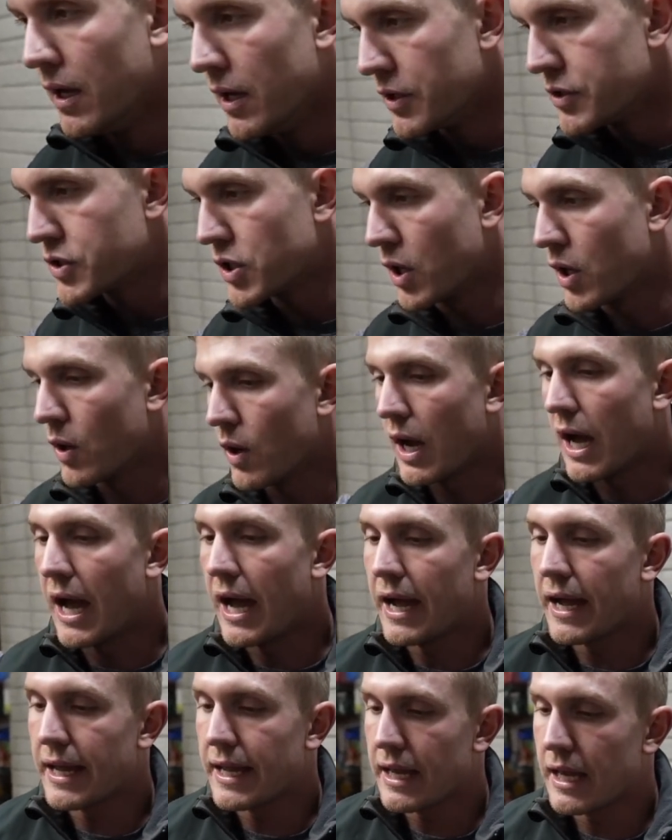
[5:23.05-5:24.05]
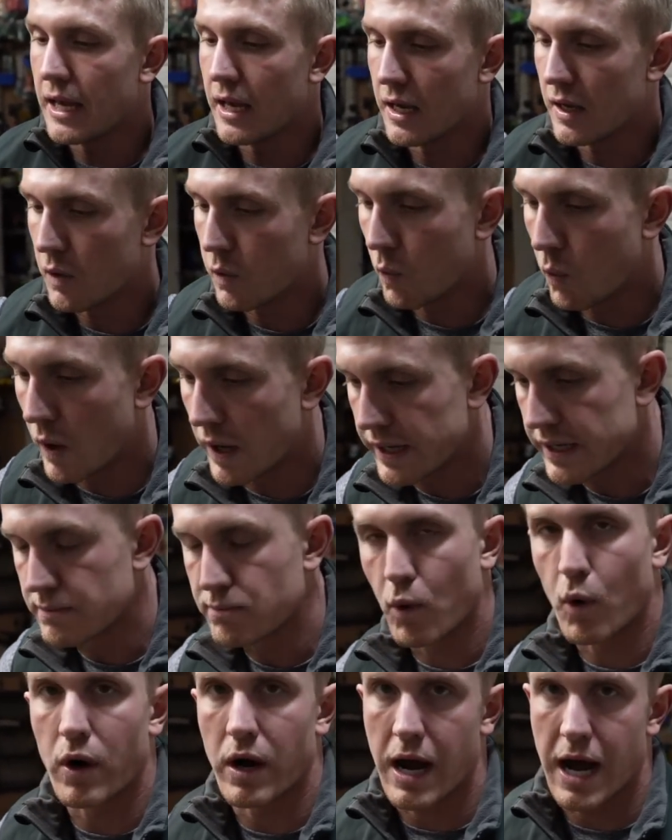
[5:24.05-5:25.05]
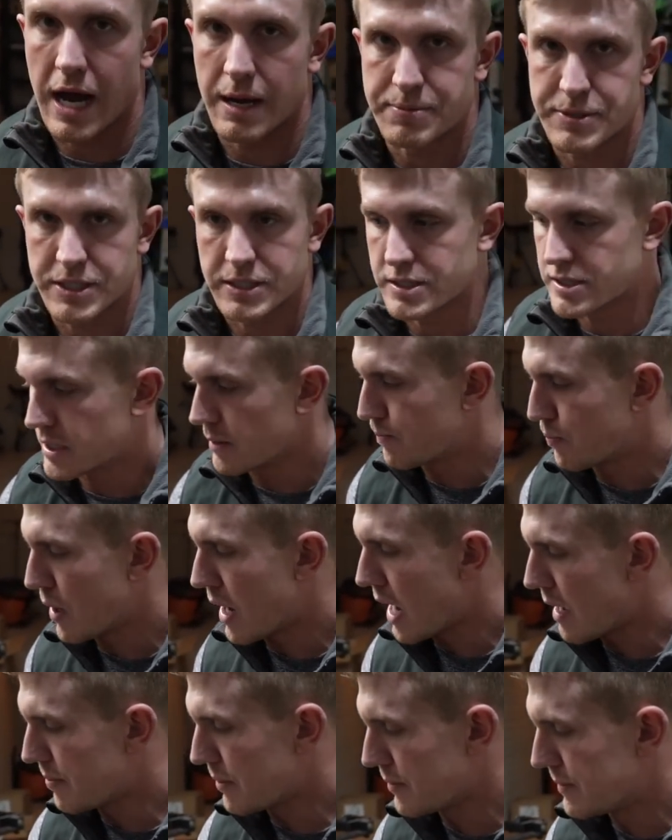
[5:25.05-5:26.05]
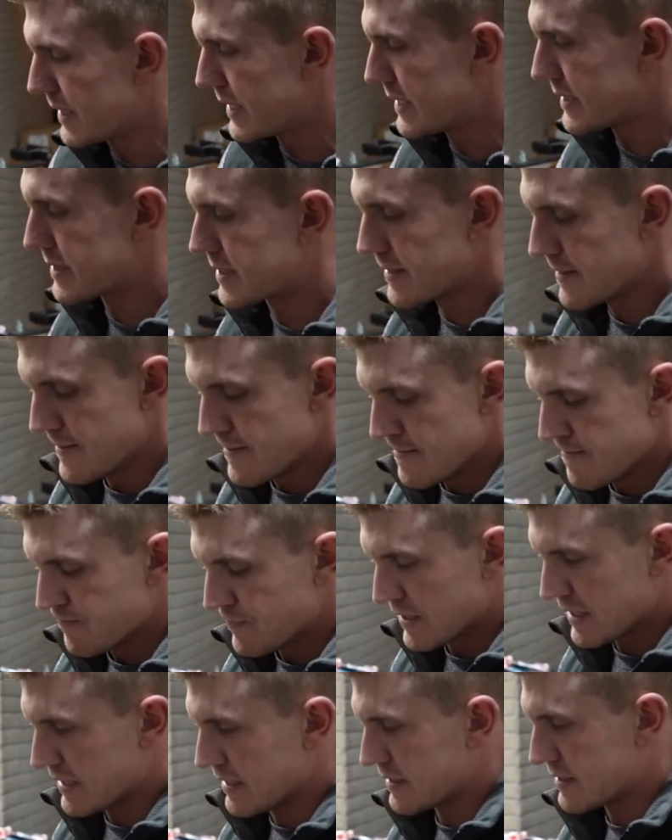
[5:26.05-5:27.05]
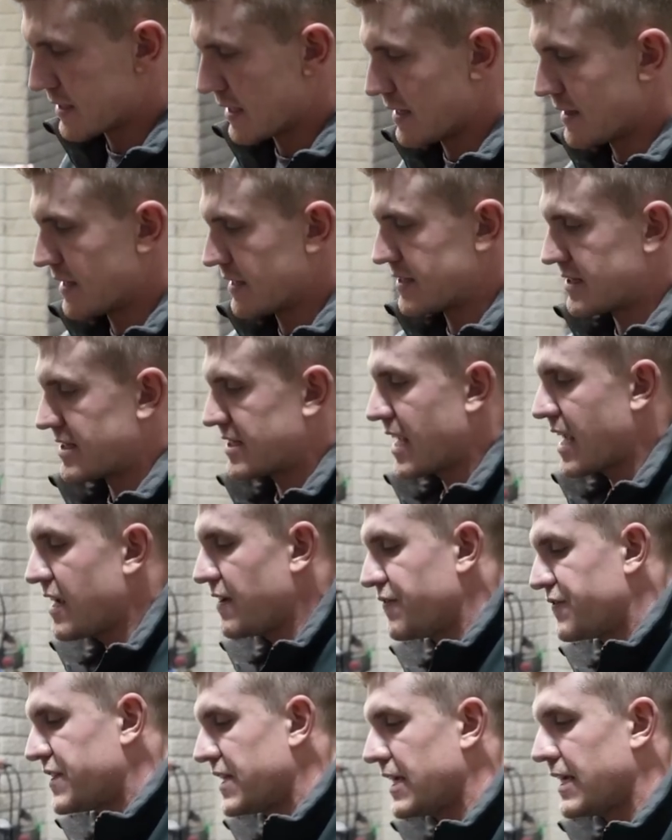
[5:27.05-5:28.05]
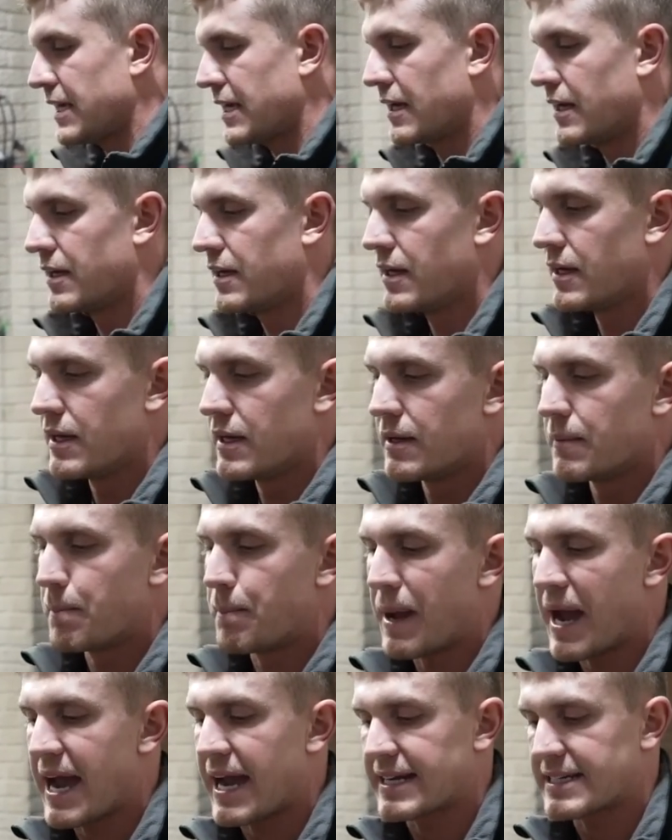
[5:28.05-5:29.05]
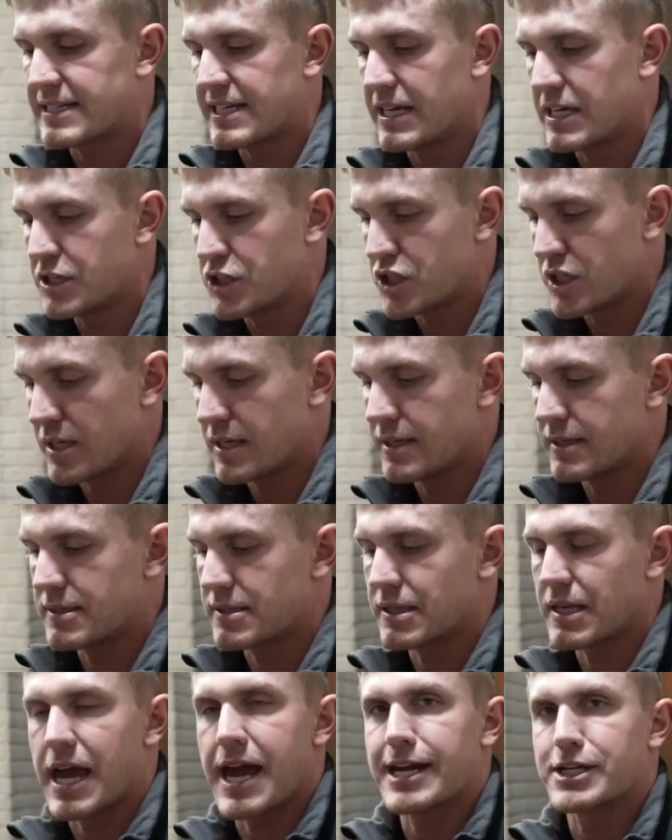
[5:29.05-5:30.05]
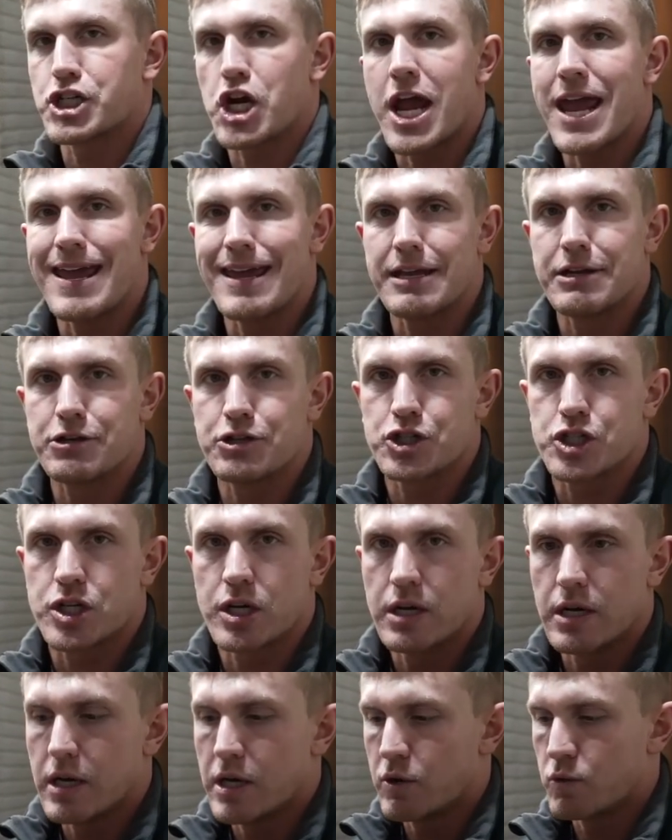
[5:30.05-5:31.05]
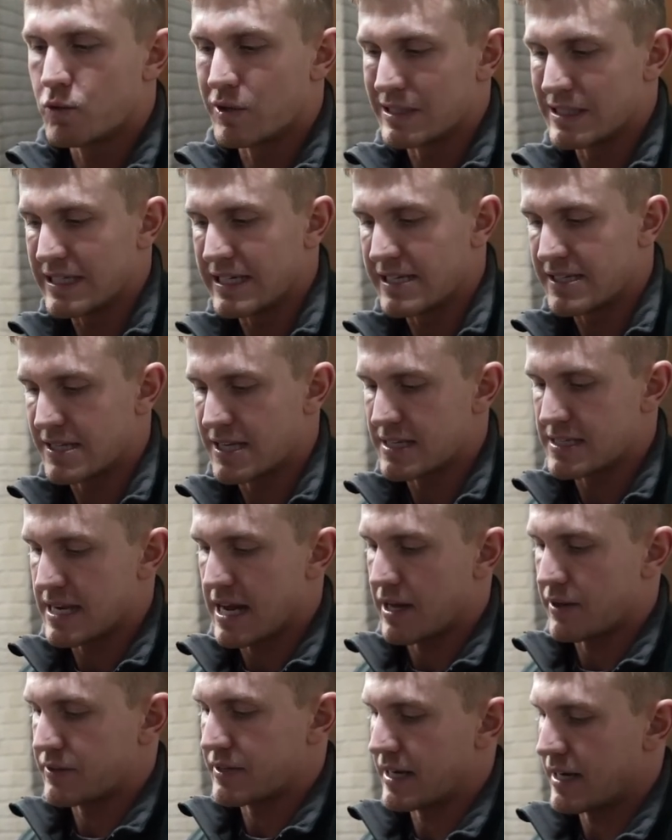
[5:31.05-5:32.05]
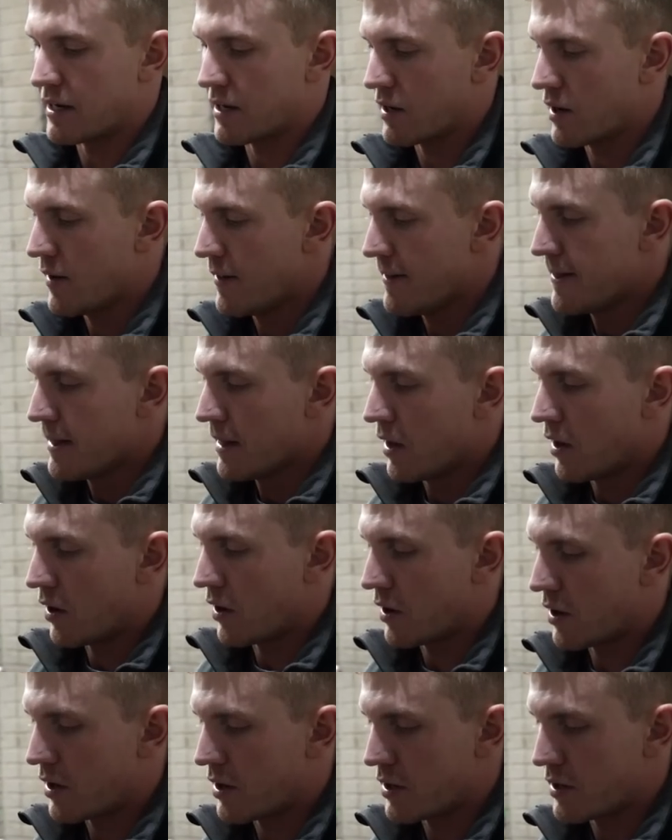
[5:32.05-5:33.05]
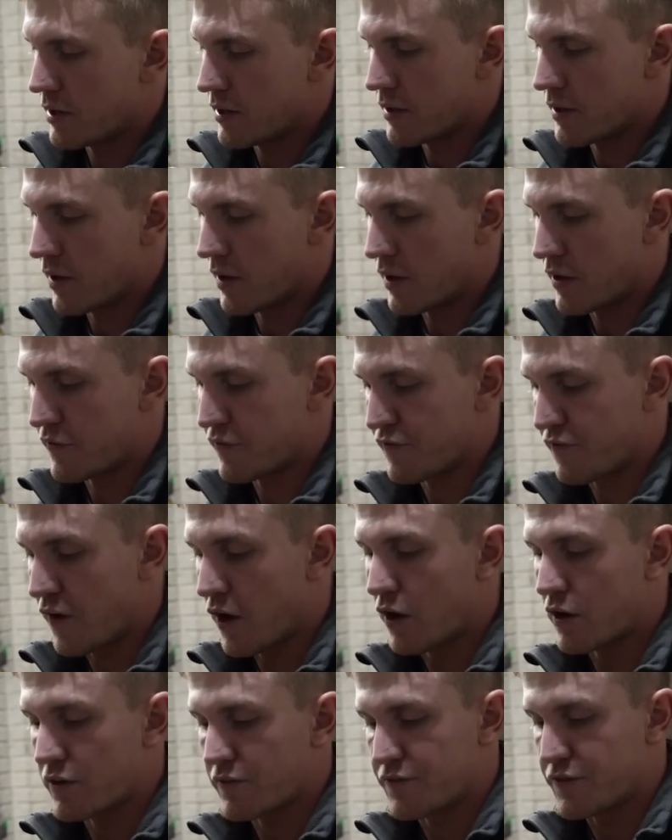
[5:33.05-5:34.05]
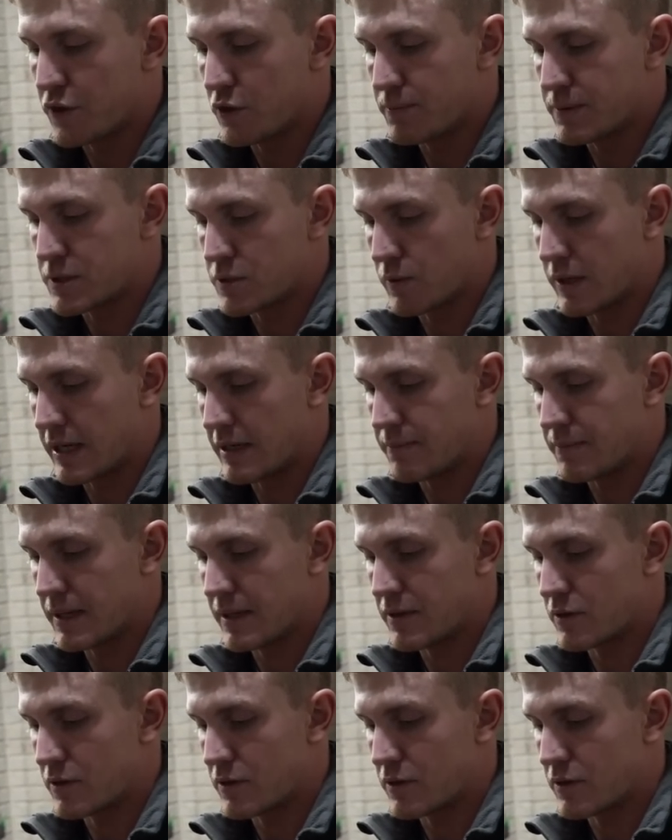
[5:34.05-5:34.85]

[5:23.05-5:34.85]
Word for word: So I wanted more options. The problem is, is the safety back tension slash hinge releases out there are, are far and few between.